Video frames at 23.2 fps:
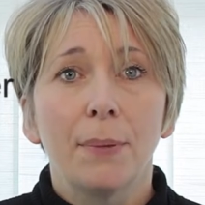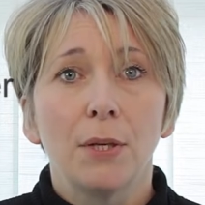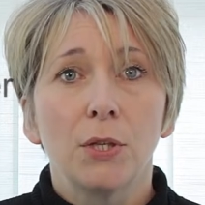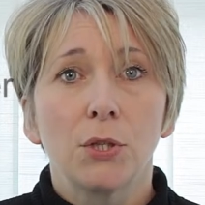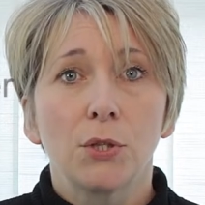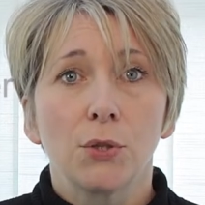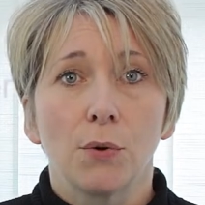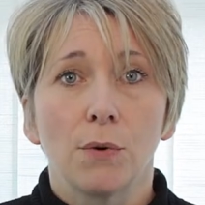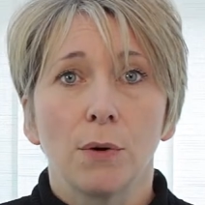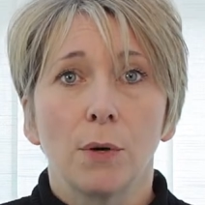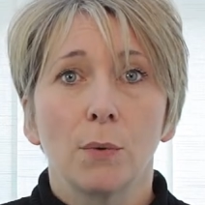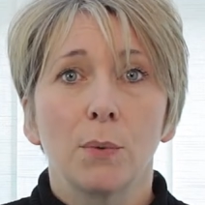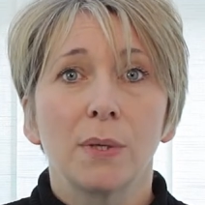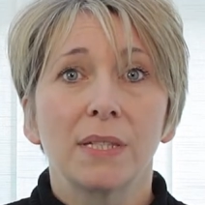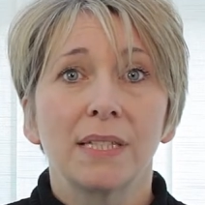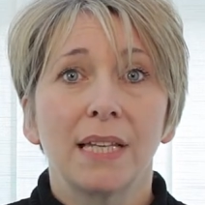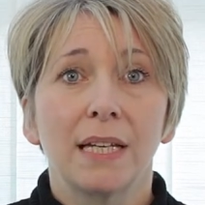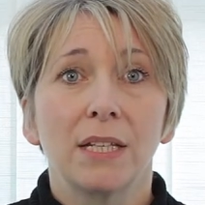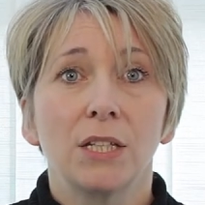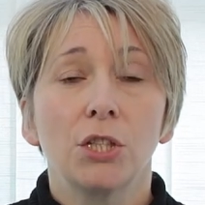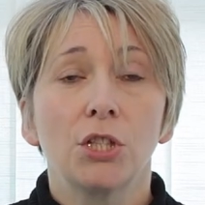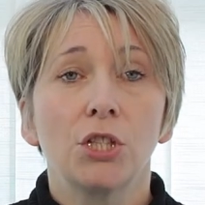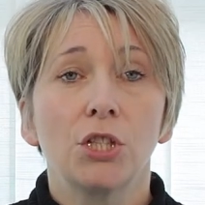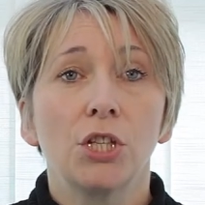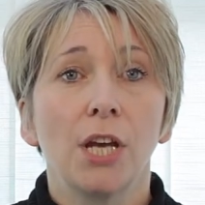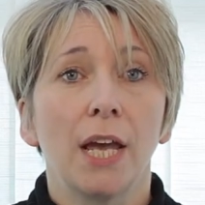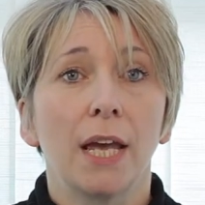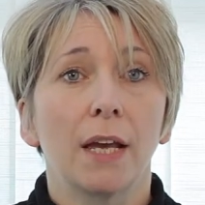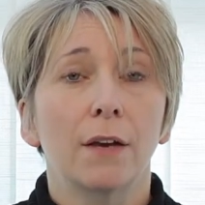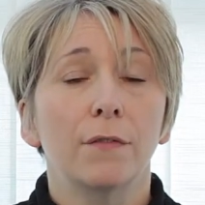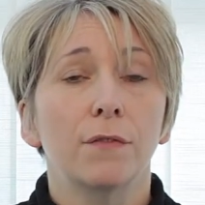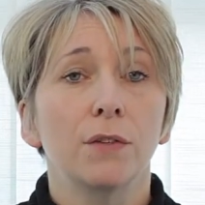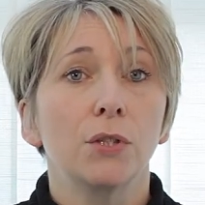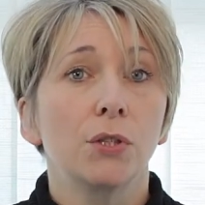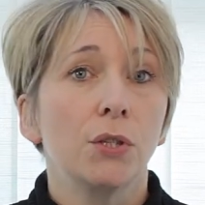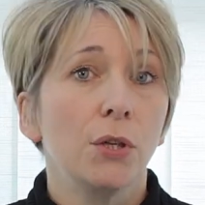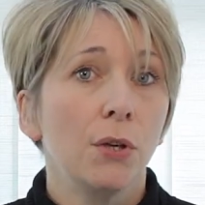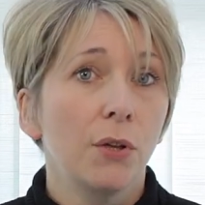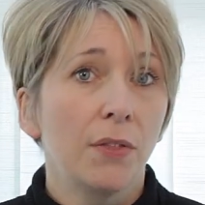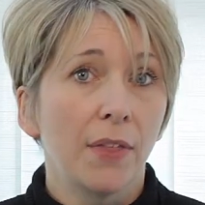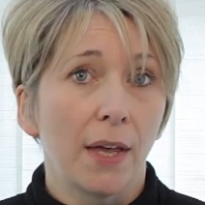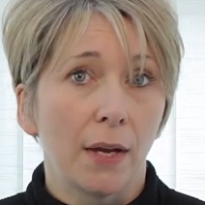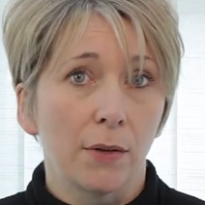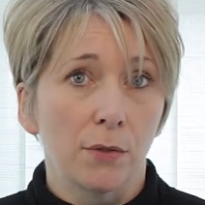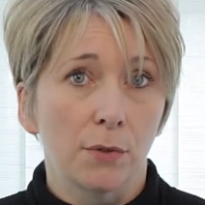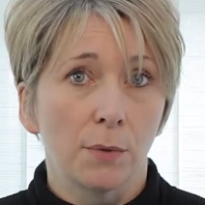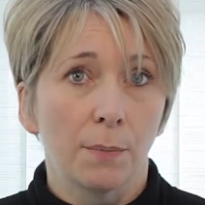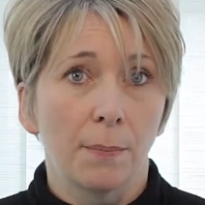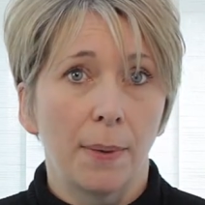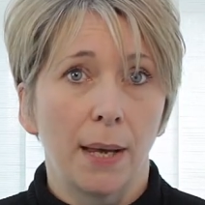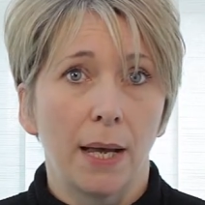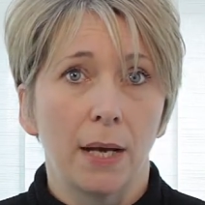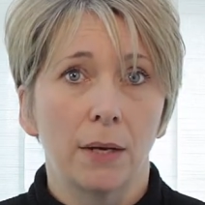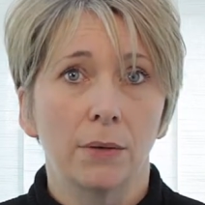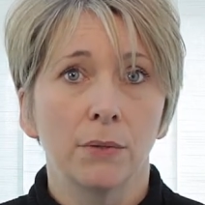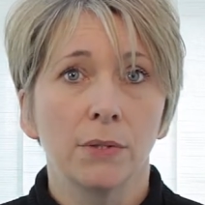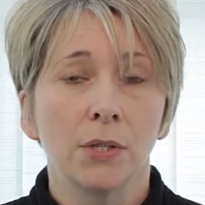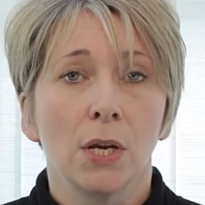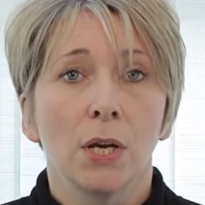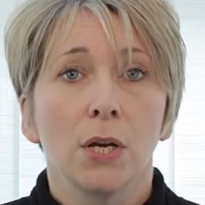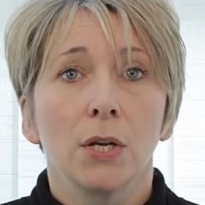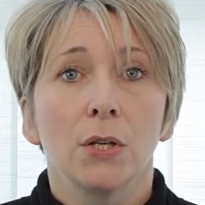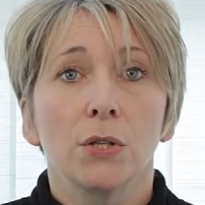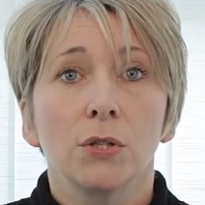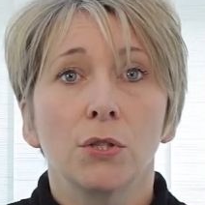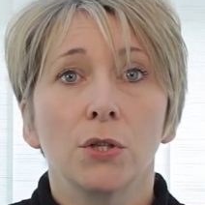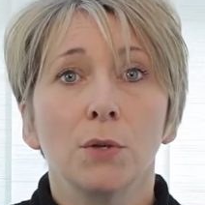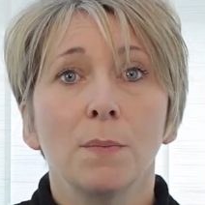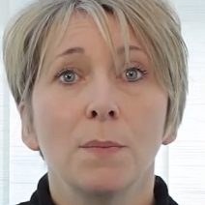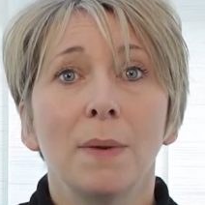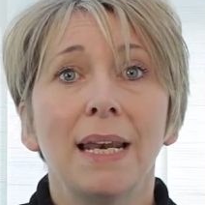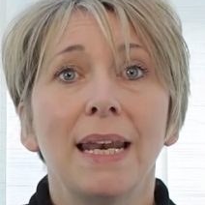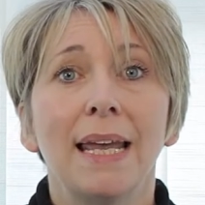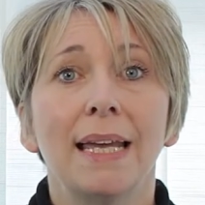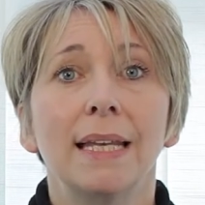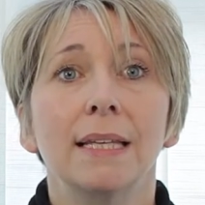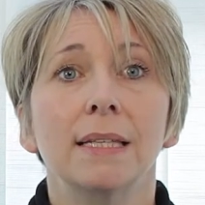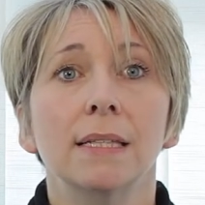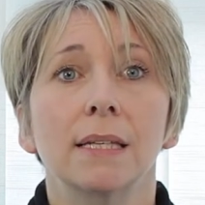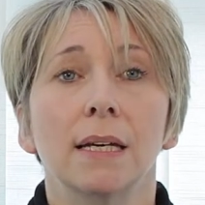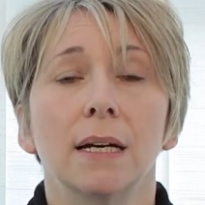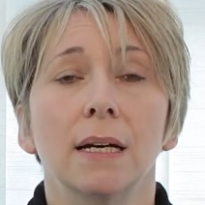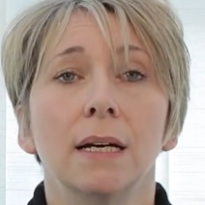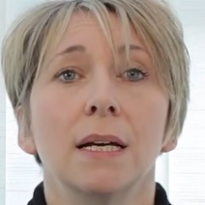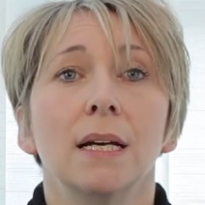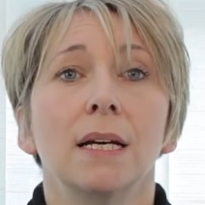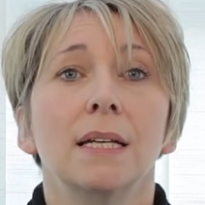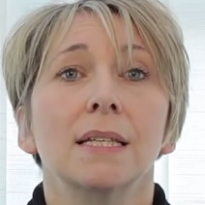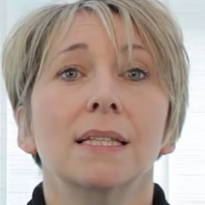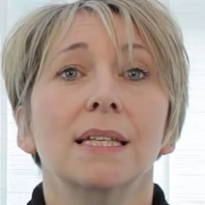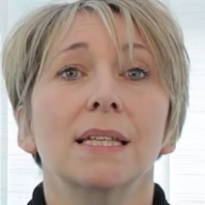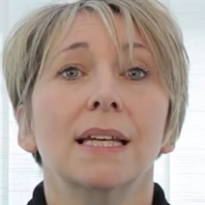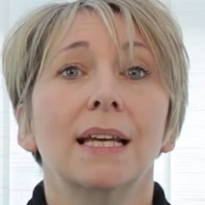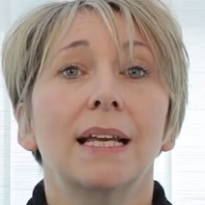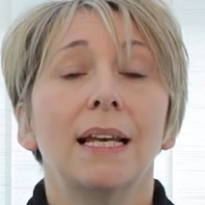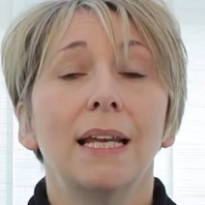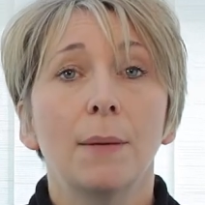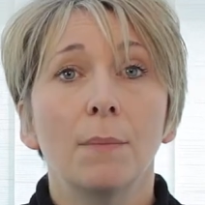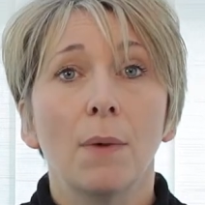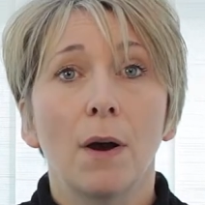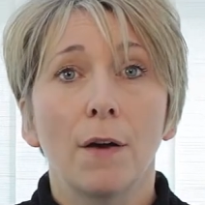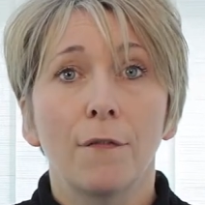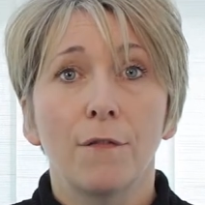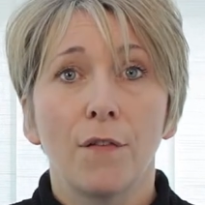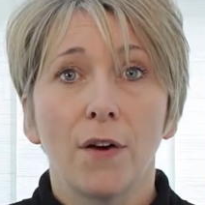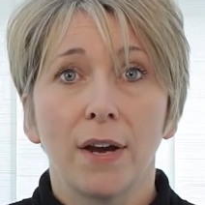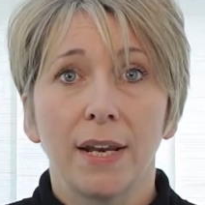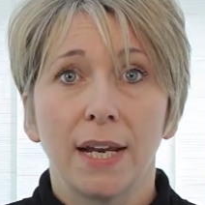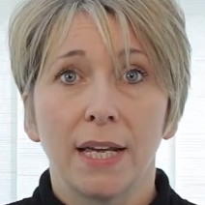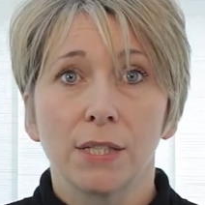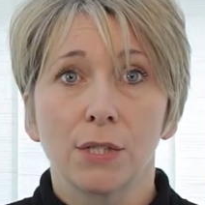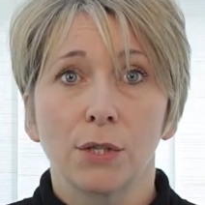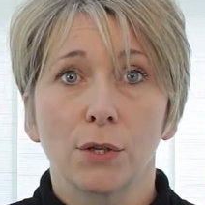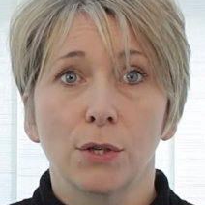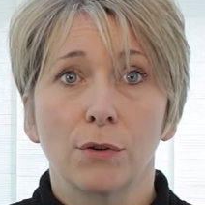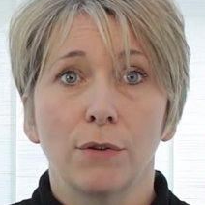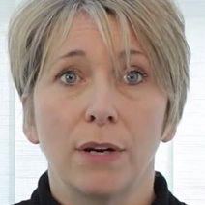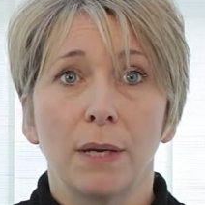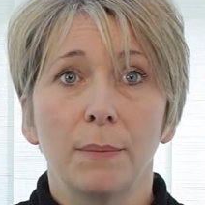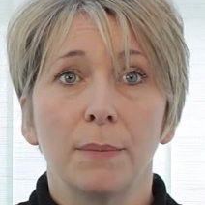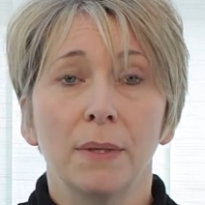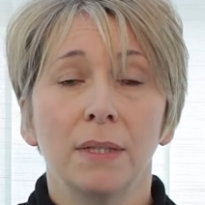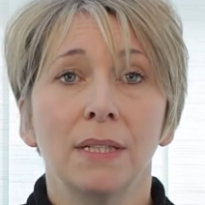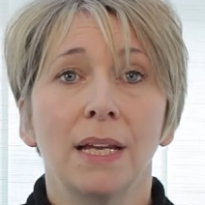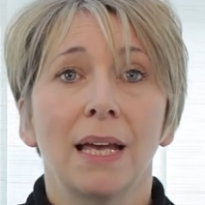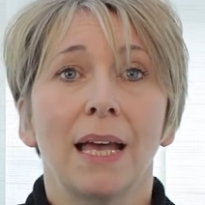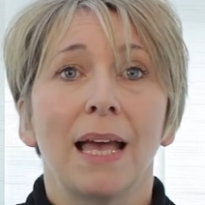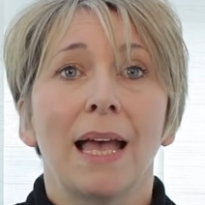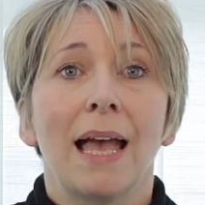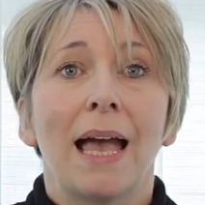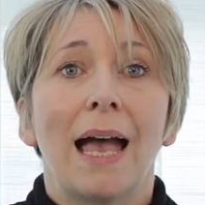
insurer will send a cheque for £2,000 to my lender to clear my finance agreement,